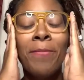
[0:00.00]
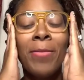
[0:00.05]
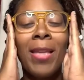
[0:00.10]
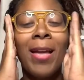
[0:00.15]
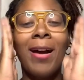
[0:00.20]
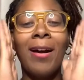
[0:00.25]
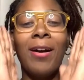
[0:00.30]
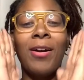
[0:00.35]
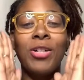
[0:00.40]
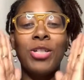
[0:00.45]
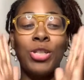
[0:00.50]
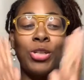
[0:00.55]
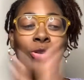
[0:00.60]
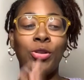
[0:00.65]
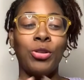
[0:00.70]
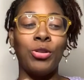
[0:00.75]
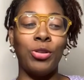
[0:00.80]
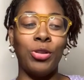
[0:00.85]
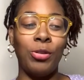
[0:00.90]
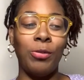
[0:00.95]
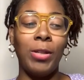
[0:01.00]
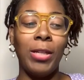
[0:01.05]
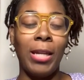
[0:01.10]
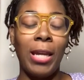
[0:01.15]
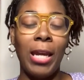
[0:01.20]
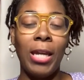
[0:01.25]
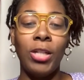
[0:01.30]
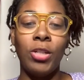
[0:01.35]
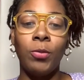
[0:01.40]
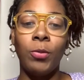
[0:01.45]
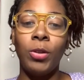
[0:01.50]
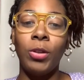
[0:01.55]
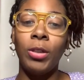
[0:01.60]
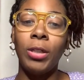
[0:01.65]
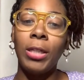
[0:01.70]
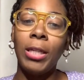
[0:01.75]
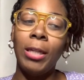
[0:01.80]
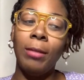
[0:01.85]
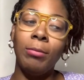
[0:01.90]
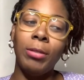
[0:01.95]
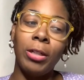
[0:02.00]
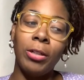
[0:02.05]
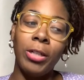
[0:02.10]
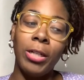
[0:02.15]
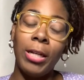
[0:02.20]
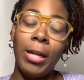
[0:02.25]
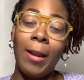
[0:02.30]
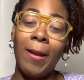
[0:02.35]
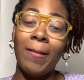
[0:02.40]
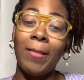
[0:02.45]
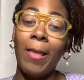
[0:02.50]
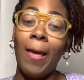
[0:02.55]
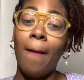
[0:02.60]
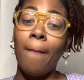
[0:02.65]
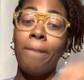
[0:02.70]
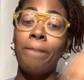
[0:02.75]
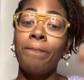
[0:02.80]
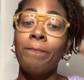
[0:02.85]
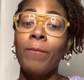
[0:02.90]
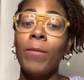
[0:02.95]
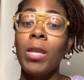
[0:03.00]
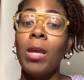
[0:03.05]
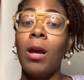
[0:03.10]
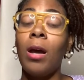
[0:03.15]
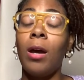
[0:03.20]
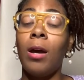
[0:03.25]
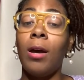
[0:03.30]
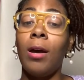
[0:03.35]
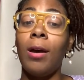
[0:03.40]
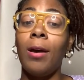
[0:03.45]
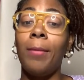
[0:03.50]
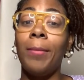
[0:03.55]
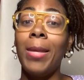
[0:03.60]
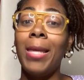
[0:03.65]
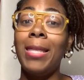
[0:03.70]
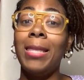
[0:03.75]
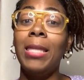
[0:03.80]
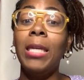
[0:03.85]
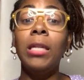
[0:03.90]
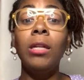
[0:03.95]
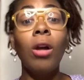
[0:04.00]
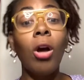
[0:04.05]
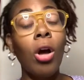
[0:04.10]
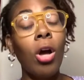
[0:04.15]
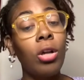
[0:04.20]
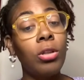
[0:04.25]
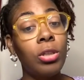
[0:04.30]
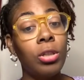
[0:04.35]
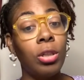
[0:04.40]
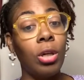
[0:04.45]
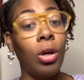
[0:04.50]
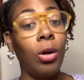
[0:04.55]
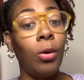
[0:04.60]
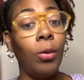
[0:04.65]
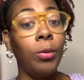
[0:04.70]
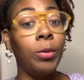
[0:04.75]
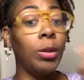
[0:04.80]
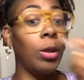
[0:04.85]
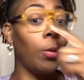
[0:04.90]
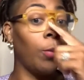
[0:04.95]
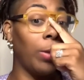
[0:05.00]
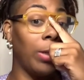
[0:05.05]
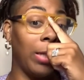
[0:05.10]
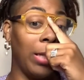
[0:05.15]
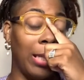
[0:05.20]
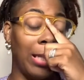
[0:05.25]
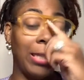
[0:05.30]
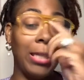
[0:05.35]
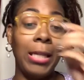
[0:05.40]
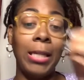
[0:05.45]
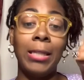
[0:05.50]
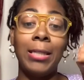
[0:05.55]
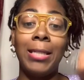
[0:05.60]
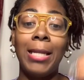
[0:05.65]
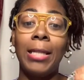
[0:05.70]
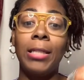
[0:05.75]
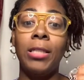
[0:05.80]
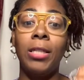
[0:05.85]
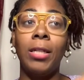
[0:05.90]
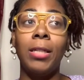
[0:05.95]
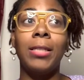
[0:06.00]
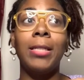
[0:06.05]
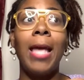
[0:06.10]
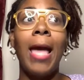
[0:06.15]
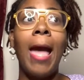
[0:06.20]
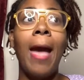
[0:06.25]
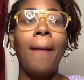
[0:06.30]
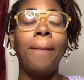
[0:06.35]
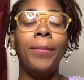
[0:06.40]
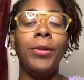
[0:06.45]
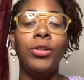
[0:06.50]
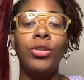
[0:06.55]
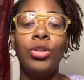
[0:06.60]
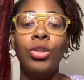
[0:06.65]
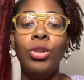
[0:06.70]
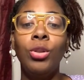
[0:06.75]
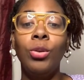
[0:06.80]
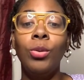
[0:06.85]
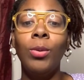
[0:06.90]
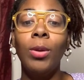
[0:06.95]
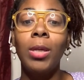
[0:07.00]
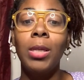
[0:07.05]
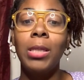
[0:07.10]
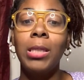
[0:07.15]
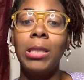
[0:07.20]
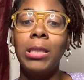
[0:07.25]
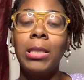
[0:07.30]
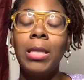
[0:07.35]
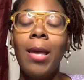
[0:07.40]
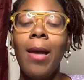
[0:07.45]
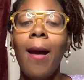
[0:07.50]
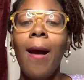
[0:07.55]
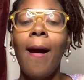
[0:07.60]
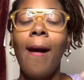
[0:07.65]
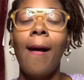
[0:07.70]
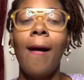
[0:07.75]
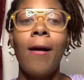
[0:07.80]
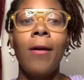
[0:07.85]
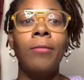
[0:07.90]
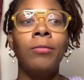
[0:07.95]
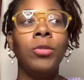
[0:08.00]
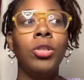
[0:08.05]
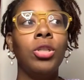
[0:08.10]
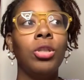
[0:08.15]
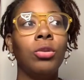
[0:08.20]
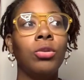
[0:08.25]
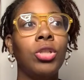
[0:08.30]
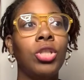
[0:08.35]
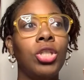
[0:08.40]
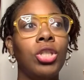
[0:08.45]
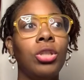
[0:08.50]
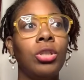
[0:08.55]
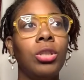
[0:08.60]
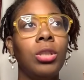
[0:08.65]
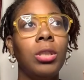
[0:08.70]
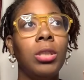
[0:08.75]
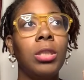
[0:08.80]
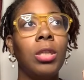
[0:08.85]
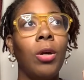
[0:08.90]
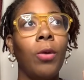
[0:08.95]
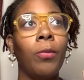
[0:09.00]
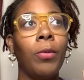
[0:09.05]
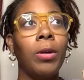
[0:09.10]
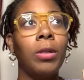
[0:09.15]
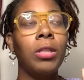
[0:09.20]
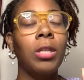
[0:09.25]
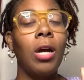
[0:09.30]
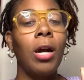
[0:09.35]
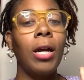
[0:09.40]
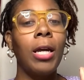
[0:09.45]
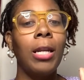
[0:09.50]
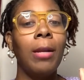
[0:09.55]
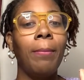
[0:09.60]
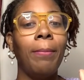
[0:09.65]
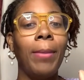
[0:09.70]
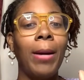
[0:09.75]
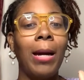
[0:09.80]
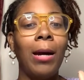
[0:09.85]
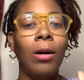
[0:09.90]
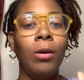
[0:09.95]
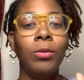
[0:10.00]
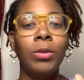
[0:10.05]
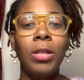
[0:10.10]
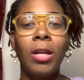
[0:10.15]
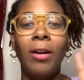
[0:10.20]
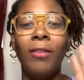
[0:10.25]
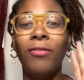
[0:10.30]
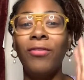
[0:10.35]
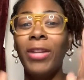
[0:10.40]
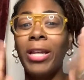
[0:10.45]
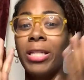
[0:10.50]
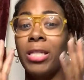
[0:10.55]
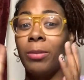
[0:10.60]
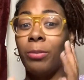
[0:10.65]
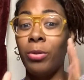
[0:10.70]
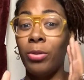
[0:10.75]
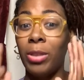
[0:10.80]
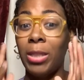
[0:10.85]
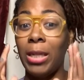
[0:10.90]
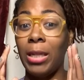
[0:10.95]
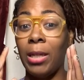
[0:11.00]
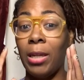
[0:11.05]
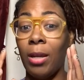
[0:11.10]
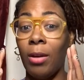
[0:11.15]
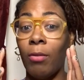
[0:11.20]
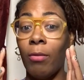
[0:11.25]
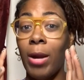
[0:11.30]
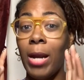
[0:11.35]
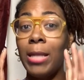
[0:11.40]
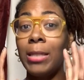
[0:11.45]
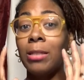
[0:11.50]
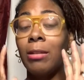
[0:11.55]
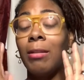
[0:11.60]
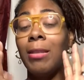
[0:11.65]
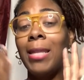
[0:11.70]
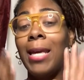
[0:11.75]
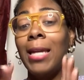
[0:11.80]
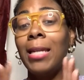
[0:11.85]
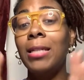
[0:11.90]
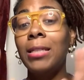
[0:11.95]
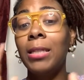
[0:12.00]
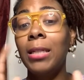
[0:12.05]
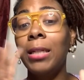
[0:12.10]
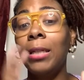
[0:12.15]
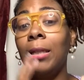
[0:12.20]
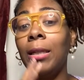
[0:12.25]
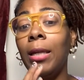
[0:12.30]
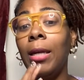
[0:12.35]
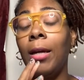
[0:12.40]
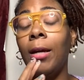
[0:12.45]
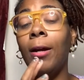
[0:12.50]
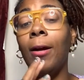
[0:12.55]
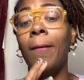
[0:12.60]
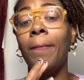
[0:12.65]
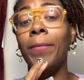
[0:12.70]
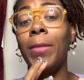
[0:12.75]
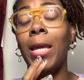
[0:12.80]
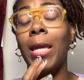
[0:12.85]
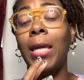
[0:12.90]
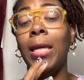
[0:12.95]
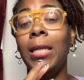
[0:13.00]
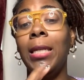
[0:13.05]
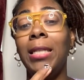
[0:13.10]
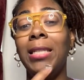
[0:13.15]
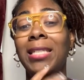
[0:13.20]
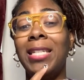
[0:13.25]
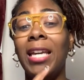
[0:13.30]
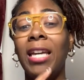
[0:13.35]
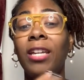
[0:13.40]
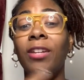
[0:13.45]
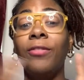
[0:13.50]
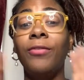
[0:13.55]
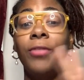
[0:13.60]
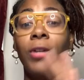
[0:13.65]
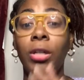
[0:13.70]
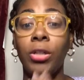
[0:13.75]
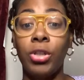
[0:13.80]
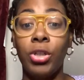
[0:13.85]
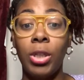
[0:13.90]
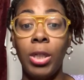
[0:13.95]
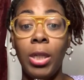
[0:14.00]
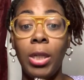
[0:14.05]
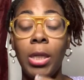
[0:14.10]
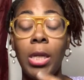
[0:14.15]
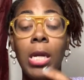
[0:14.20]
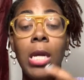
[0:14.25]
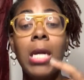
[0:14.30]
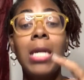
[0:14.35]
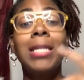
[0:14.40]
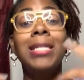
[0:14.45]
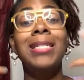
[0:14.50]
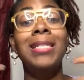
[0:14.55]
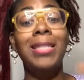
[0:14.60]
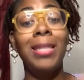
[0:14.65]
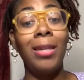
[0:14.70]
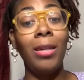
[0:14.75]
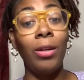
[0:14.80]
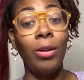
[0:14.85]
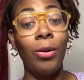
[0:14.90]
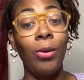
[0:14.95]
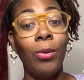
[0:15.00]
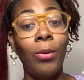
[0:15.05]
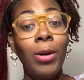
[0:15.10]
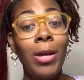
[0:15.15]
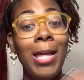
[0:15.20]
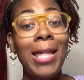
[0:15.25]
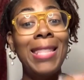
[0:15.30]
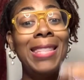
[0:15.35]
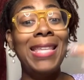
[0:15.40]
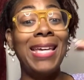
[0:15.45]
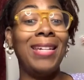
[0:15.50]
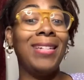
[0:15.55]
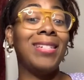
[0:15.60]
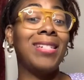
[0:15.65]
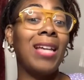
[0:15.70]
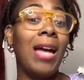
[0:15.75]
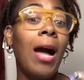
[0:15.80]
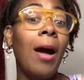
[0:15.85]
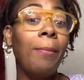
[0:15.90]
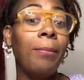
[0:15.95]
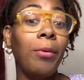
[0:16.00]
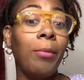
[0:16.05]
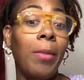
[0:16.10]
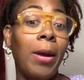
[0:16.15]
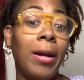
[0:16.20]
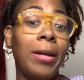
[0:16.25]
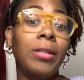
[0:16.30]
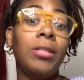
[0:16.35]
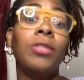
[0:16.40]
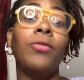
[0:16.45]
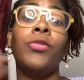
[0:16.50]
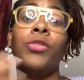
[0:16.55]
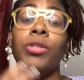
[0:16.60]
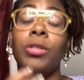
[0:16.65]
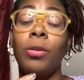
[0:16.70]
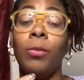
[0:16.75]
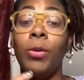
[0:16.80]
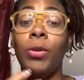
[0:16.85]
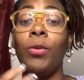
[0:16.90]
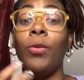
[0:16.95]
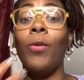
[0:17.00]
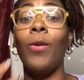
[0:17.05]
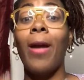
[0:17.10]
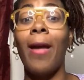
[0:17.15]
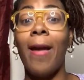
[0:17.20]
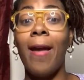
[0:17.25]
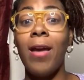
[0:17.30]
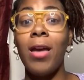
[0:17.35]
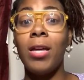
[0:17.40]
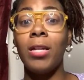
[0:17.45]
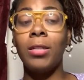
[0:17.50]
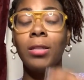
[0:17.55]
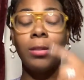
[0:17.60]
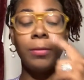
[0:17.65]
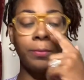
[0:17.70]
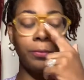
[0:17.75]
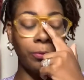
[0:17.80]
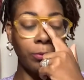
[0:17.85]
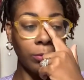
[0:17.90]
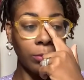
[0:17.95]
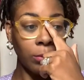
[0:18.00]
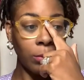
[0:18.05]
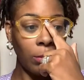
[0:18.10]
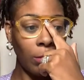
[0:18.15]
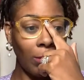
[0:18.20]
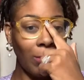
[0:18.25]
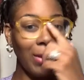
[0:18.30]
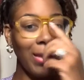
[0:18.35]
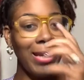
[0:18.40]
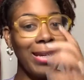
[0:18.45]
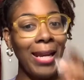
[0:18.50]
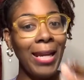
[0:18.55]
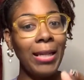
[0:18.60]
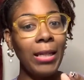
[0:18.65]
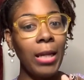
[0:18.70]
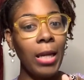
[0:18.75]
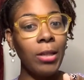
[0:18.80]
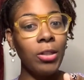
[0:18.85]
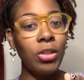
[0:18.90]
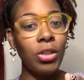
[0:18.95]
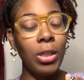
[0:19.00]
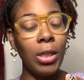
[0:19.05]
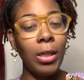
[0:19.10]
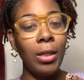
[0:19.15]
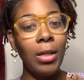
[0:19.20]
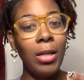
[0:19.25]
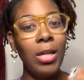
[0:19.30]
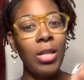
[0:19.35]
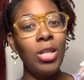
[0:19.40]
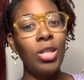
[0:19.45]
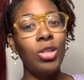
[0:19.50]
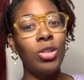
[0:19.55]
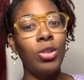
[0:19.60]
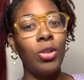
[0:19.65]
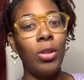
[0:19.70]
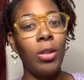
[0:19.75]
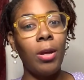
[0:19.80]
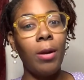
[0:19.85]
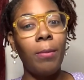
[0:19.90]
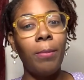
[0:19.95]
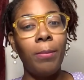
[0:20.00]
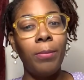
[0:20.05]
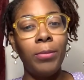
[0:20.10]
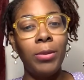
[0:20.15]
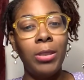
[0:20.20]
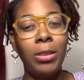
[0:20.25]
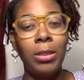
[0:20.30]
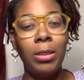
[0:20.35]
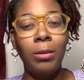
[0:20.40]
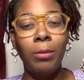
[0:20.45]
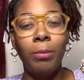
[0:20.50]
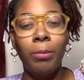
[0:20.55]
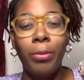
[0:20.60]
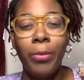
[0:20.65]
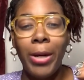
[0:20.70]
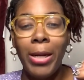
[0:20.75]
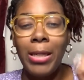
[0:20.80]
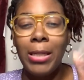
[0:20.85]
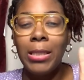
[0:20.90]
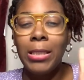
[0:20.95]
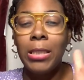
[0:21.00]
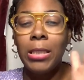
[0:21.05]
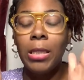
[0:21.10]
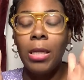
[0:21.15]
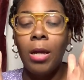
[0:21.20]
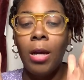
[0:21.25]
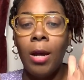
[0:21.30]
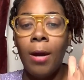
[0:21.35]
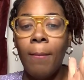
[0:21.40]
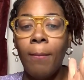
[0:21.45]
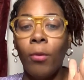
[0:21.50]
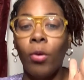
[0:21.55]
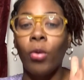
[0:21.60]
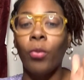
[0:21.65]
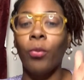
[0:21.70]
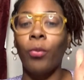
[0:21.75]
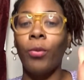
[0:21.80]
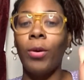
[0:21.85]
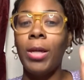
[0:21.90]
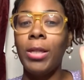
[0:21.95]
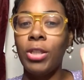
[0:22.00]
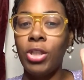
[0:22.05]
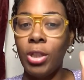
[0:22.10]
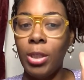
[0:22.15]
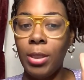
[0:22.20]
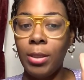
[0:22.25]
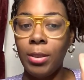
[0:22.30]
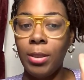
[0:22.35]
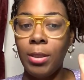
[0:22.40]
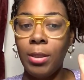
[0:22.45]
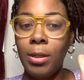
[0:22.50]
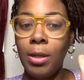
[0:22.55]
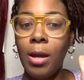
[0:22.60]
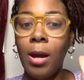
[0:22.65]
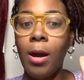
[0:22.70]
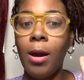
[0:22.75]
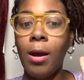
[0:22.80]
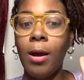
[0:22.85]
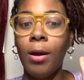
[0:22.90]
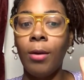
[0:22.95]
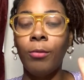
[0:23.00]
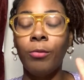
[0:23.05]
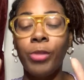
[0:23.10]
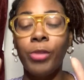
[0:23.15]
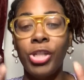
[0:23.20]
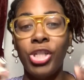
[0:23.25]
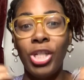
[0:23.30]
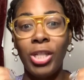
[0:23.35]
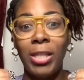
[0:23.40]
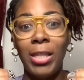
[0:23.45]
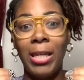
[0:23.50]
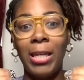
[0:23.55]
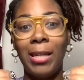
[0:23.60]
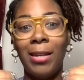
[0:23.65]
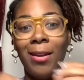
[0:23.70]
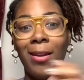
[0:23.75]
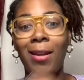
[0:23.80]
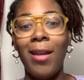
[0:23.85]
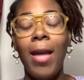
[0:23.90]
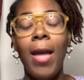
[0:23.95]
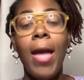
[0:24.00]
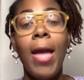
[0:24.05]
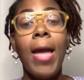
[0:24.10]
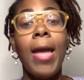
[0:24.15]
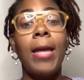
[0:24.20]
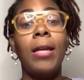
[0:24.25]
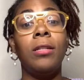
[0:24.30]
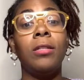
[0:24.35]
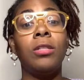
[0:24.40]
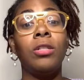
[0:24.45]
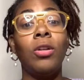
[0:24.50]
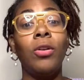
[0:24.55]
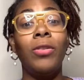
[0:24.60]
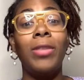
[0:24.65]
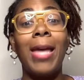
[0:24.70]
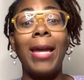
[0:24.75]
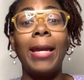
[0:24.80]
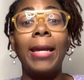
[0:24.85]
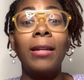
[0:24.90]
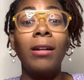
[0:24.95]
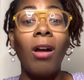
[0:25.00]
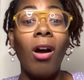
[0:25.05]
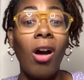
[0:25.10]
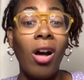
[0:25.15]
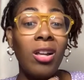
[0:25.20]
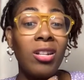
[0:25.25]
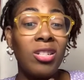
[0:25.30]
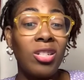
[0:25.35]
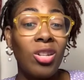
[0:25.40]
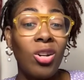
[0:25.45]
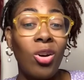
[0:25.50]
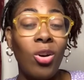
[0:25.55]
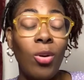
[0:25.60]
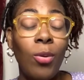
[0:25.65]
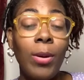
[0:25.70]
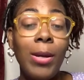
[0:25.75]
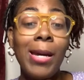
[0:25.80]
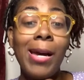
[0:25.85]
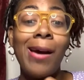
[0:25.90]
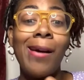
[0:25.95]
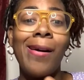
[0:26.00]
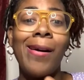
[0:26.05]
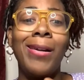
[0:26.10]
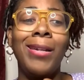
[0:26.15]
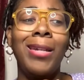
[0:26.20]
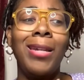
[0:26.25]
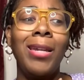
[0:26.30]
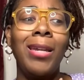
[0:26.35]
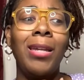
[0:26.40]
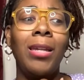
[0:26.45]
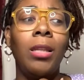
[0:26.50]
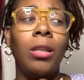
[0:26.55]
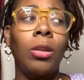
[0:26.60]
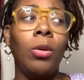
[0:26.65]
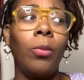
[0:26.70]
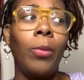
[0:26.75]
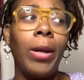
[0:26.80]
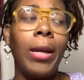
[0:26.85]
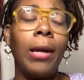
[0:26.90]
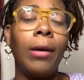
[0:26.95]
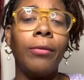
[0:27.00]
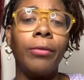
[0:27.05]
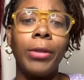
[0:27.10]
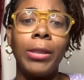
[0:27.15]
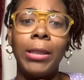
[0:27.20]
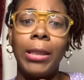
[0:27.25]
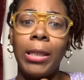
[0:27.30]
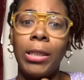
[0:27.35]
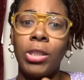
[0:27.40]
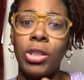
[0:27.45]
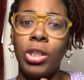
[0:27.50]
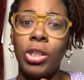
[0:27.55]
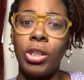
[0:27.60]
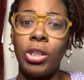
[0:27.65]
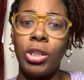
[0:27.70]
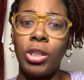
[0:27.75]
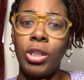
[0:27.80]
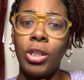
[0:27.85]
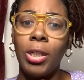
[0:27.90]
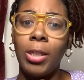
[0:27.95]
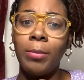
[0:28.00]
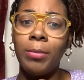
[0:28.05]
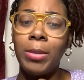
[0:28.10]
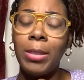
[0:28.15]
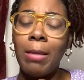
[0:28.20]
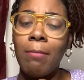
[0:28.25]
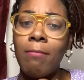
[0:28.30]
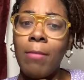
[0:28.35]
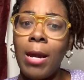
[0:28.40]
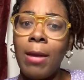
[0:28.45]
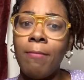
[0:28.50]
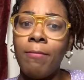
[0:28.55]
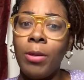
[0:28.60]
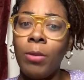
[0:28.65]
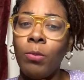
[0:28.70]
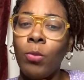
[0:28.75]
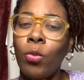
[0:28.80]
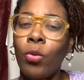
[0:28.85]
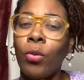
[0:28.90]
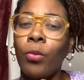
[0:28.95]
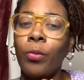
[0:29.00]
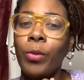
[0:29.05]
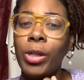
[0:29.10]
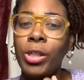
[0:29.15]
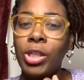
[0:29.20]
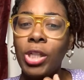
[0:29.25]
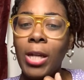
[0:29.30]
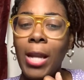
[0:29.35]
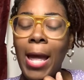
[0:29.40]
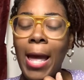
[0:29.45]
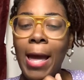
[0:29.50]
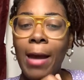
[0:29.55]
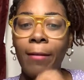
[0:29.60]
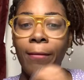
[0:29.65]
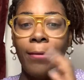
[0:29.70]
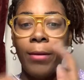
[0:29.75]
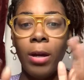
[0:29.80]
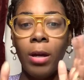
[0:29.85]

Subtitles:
or children do engage. We'll keep learning at that. And then also, one of the things that does happen too is so we're talking about flexible thinking, right? So that is an executive functioning skill that is compromised for someone who has ADHD, and so their brain is more rigid thinking, and so that can also get in the way of relationships. They might be more rigid, have